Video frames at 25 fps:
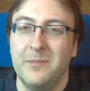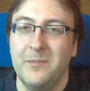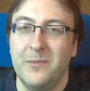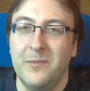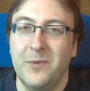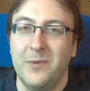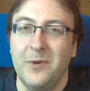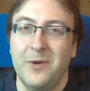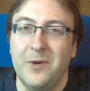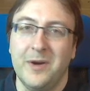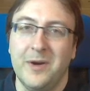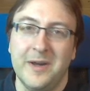
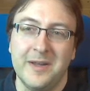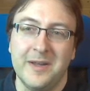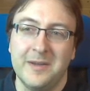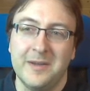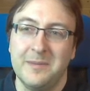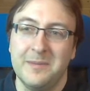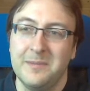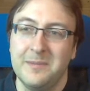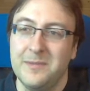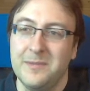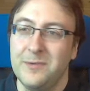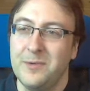ore
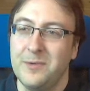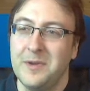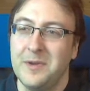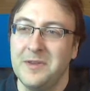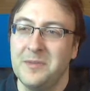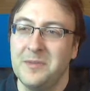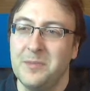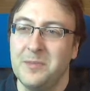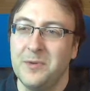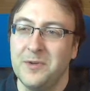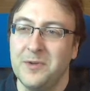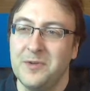
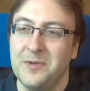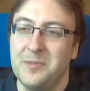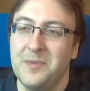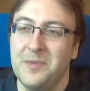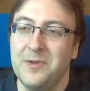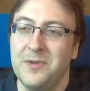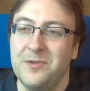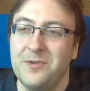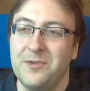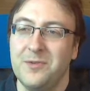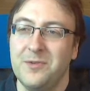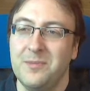transport
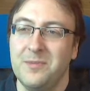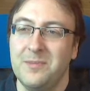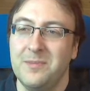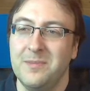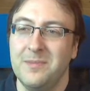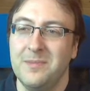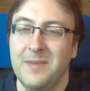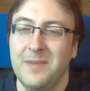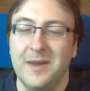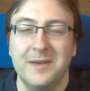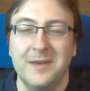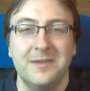mission,
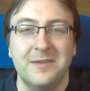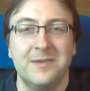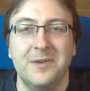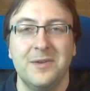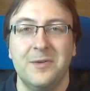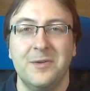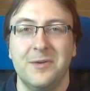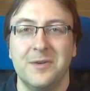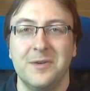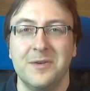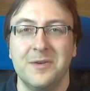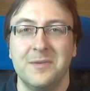and
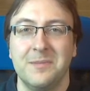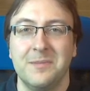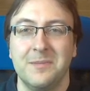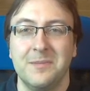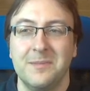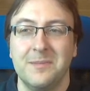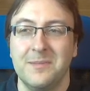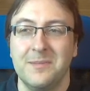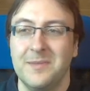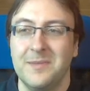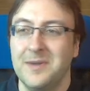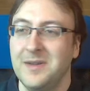so on.
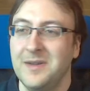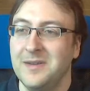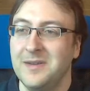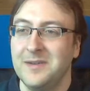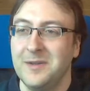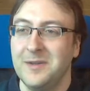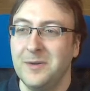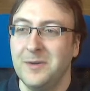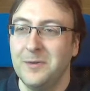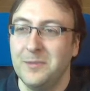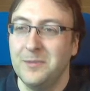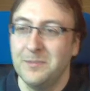
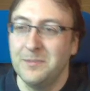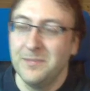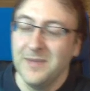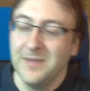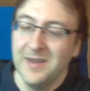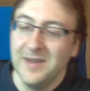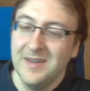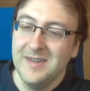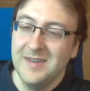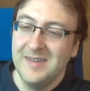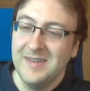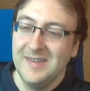So,
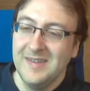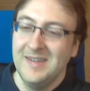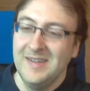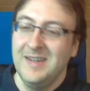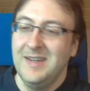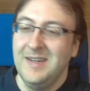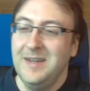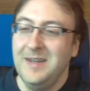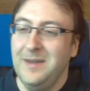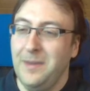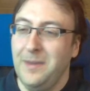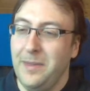
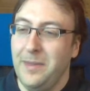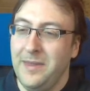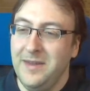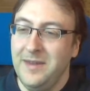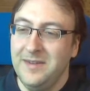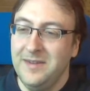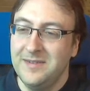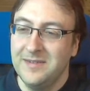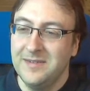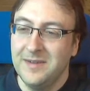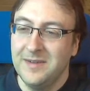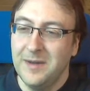
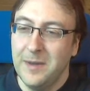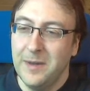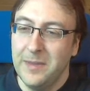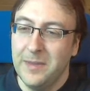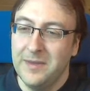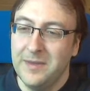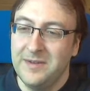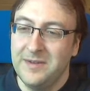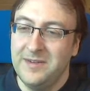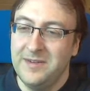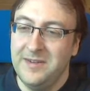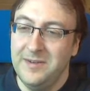these are
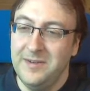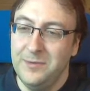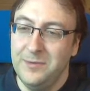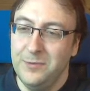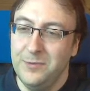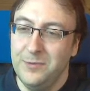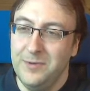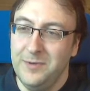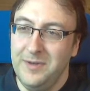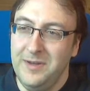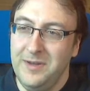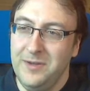the
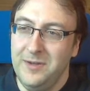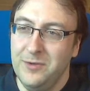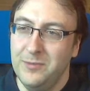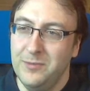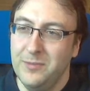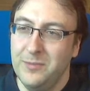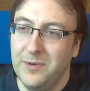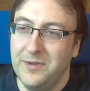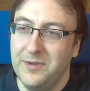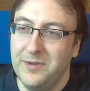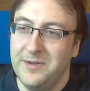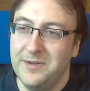two new
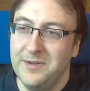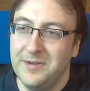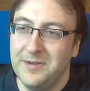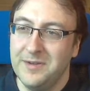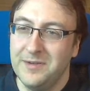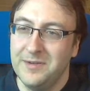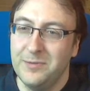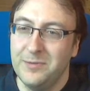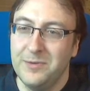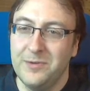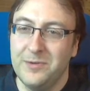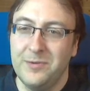
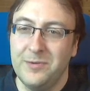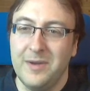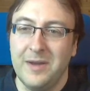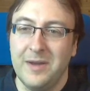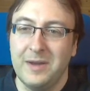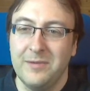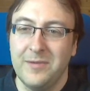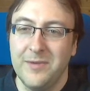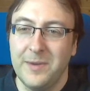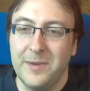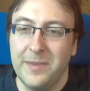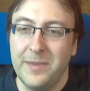modules which we
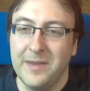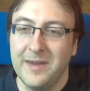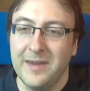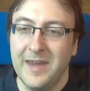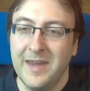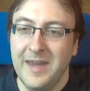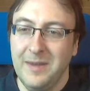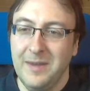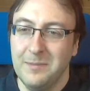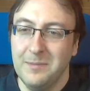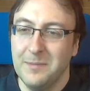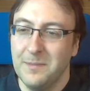have in the
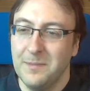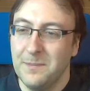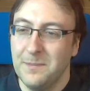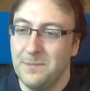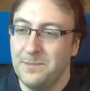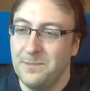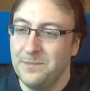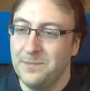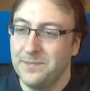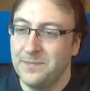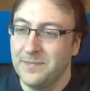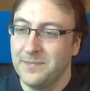game.
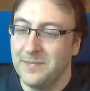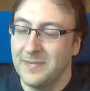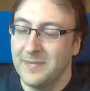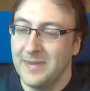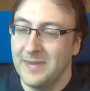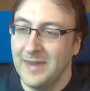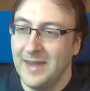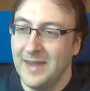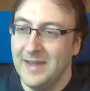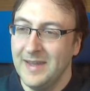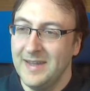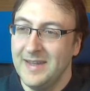
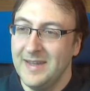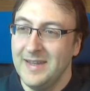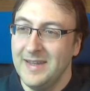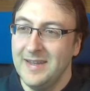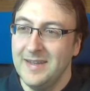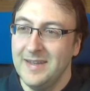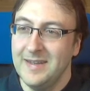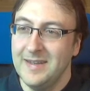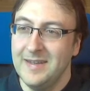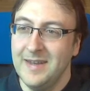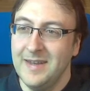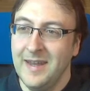
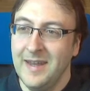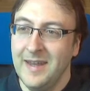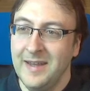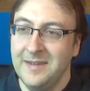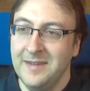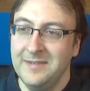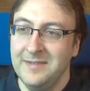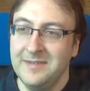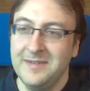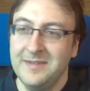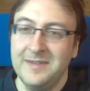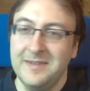
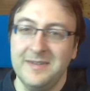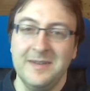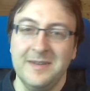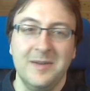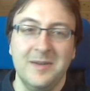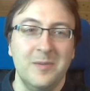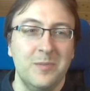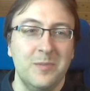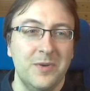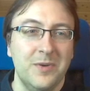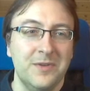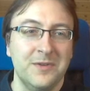Next,
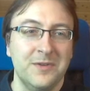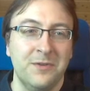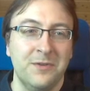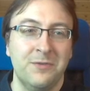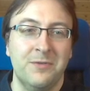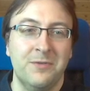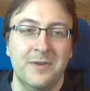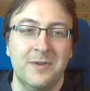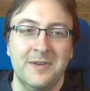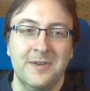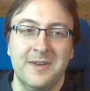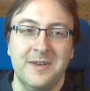Boss
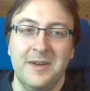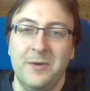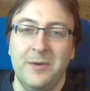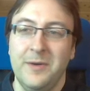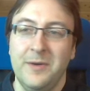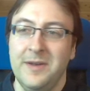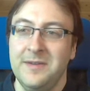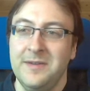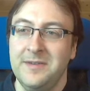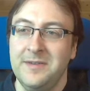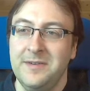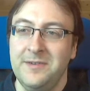Constructor now
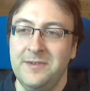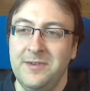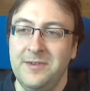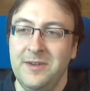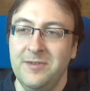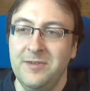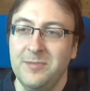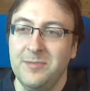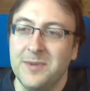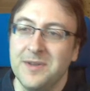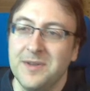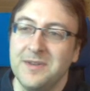has
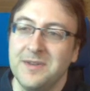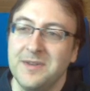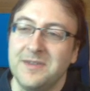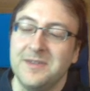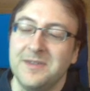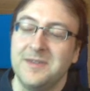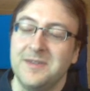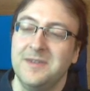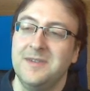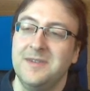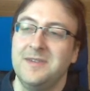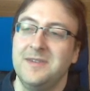
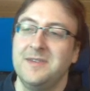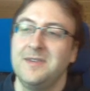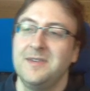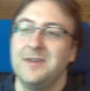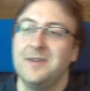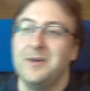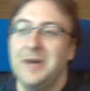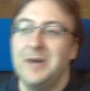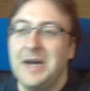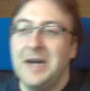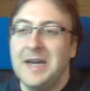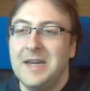achievements.
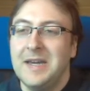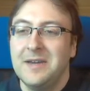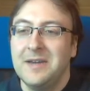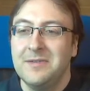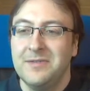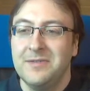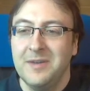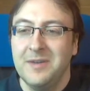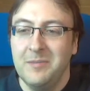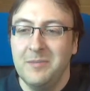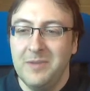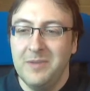So I
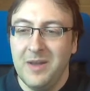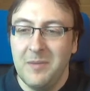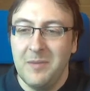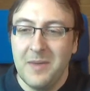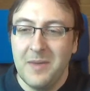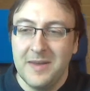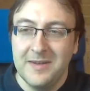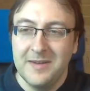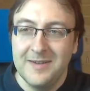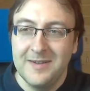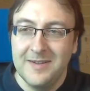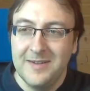have
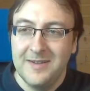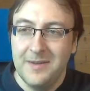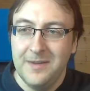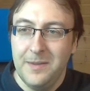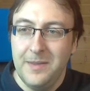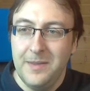implemented